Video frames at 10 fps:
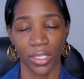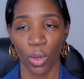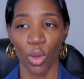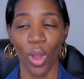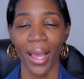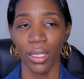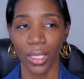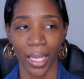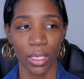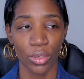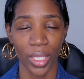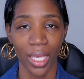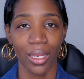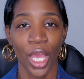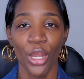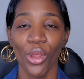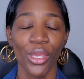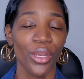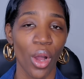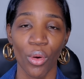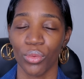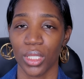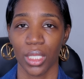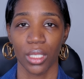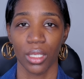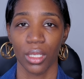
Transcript: Oh, I look like a little kid. No, you don't.